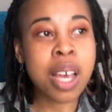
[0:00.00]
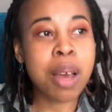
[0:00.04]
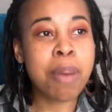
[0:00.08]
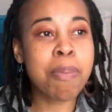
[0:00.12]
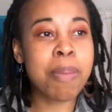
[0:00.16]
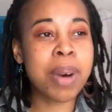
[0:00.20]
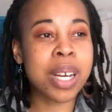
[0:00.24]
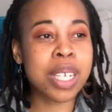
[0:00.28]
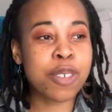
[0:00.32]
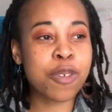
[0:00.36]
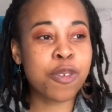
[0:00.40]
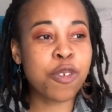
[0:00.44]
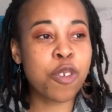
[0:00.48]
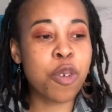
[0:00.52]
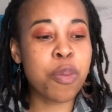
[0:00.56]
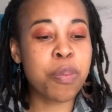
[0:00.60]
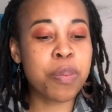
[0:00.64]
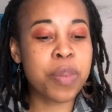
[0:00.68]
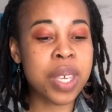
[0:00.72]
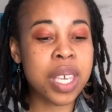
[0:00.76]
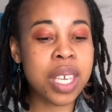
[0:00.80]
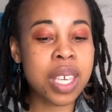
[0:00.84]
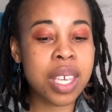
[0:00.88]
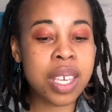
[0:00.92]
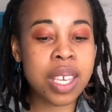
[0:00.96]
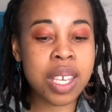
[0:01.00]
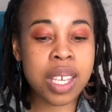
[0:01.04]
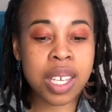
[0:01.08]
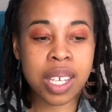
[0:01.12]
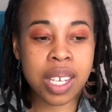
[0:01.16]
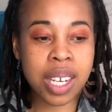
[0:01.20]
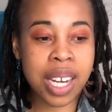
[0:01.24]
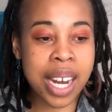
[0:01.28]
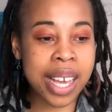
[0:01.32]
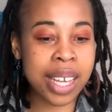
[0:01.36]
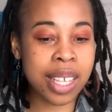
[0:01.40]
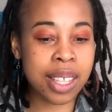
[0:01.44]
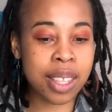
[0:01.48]
But for me,
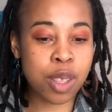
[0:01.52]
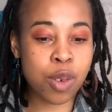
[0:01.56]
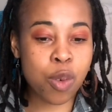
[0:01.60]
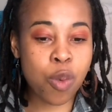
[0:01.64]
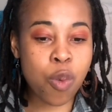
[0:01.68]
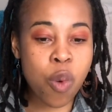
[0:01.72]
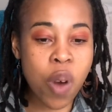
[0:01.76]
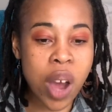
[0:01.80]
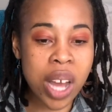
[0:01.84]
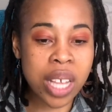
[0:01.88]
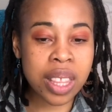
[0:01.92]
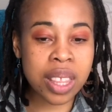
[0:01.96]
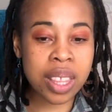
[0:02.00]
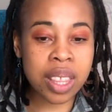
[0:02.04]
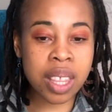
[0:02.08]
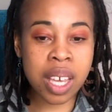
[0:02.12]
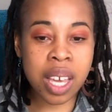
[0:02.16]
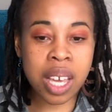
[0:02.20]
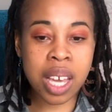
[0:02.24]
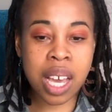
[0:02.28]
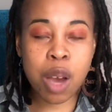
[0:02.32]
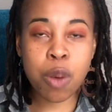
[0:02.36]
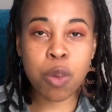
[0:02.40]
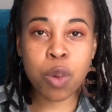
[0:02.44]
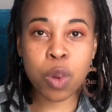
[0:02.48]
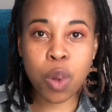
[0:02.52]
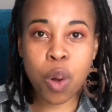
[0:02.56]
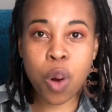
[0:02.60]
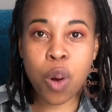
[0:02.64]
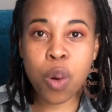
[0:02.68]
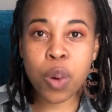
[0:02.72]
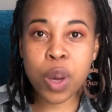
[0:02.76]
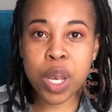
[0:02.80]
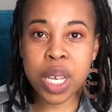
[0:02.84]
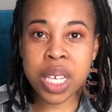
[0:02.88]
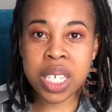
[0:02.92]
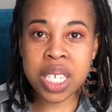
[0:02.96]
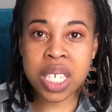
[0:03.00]
like the one thing I will
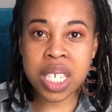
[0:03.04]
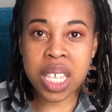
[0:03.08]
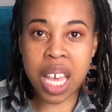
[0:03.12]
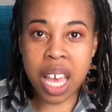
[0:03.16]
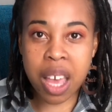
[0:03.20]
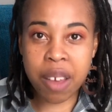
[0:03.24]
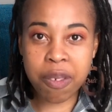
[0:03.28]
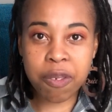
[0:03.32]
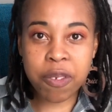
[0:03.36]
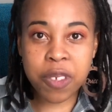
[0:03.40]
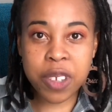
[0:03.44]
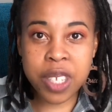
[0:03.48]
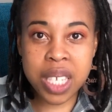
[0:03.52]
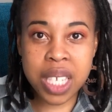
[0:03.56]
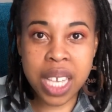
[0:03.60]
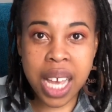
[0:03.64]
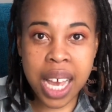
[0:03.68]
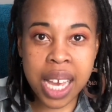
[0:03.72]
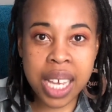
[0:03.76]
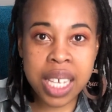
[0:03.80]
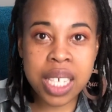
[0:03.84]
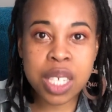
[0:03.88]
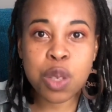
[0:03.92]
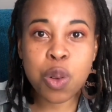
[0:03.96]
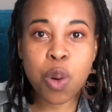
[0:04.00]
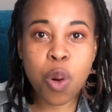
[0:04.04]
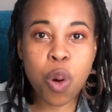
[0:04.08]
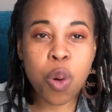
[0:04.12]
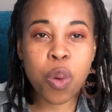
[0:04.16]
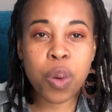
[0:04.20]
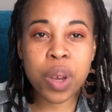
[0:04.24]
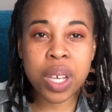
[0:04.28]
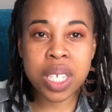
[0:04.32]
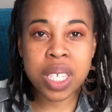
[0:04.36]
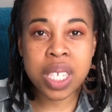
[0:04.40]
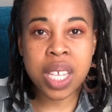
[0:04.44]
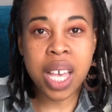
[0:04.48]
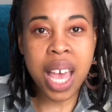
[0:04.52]
always emphasize,
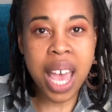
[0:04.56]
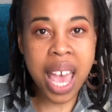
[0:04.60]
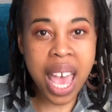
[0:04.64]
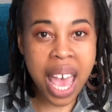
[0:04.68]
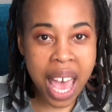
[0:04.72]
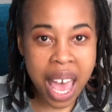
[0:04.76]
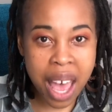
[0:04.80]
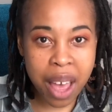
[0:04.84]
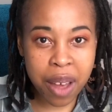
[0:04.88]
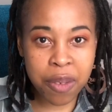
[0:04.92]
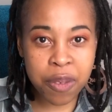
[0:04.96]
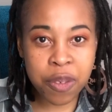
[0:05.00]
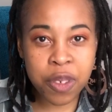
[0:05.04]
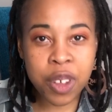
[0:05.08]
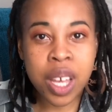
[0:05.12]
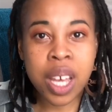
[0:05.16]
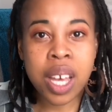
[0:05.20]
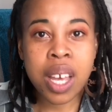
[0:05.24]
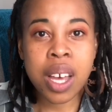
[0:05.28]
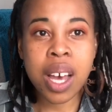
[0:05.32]
always have